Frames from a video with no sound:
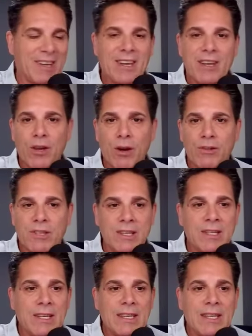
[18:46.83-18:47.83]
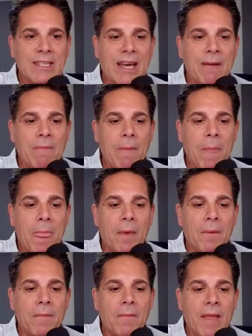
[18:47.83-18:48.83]
Ghosted is that
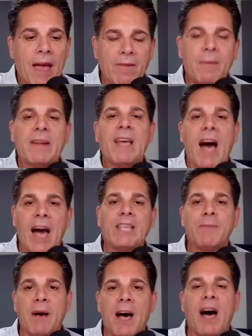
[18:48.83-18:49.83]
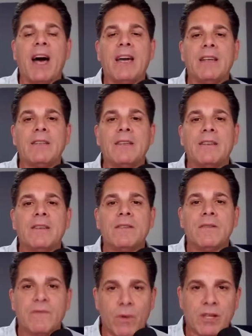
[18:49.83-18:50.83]
everybody hides behind
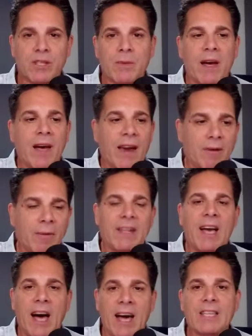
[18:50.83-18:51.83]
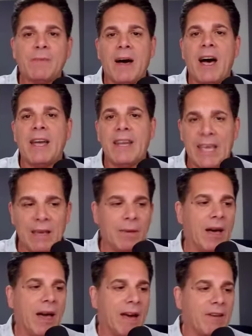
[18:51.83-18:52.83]
voicemail. Everybody hides behind
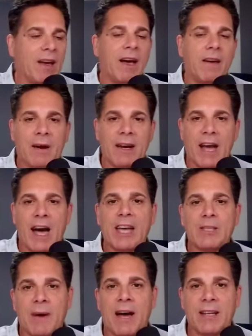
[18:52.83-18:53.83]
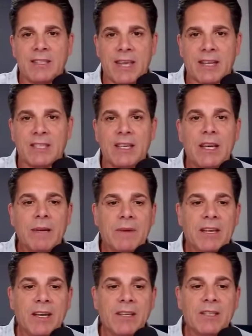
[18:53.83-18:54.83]
email. Everybody hides behind text
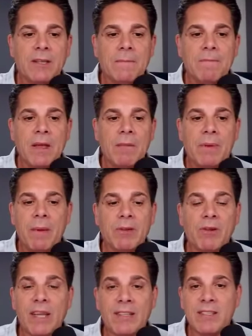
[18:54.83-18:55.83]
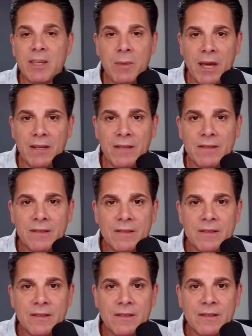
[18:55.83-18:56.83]
because people don't like to commit,
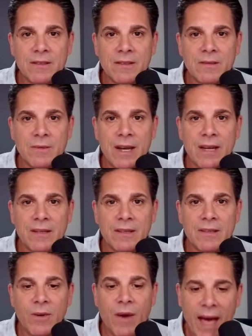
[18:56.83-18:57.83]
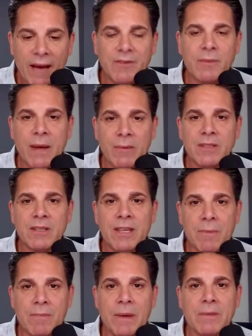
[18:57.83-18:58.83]
right? You have to be able to
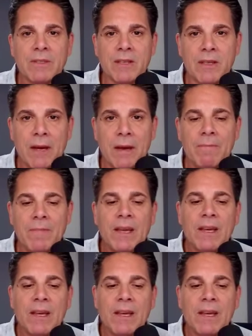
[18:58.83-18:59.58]
get people to commit.